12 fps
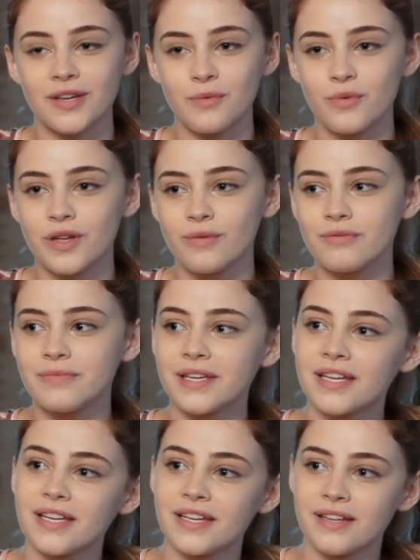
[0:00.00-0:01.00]
We will
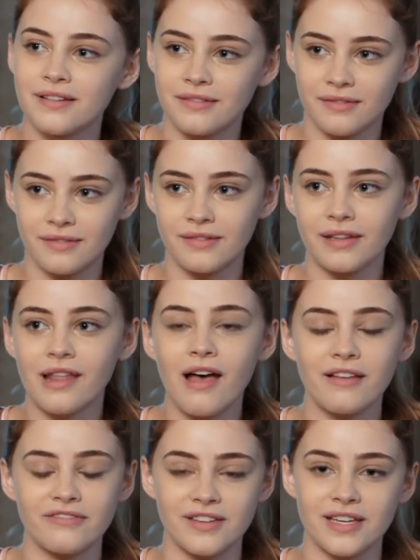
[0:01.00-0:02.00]
be
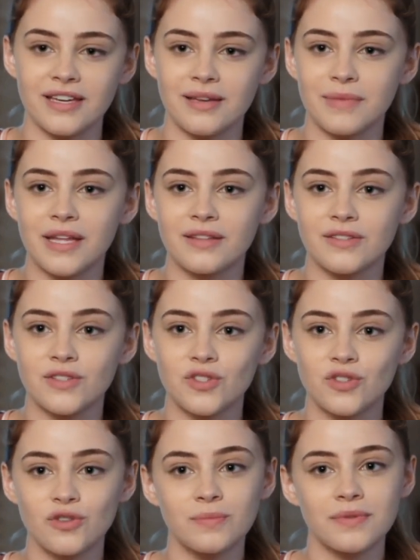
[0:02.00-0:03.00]
laughing about the
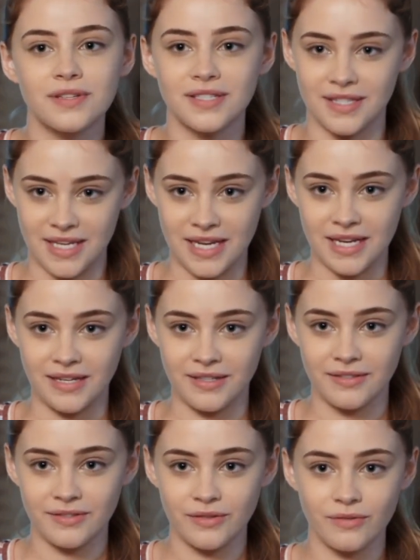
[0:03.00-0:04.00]
stupidest
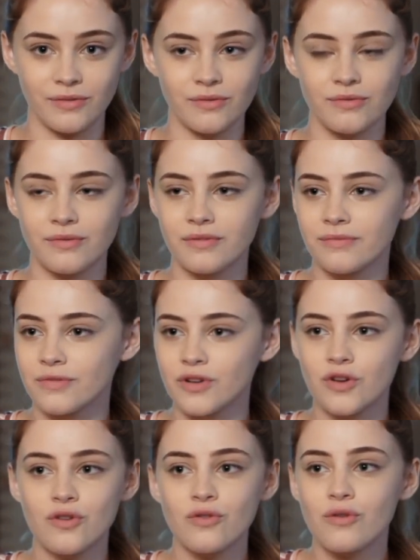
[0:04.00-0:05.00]
thing,
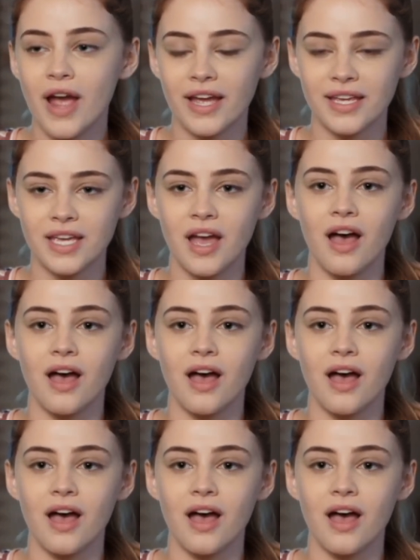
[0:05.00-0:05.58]
cracking